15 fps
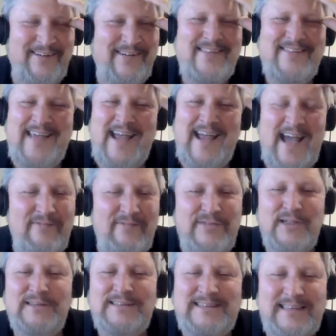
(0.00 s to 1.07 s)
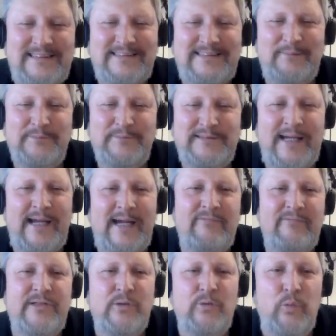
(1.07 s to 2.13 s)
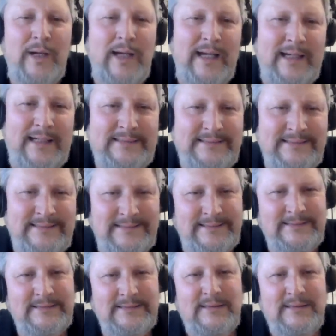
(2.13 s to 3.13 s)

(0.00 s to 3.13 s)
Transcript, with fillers: Yeah. They have their systems, they have their ways.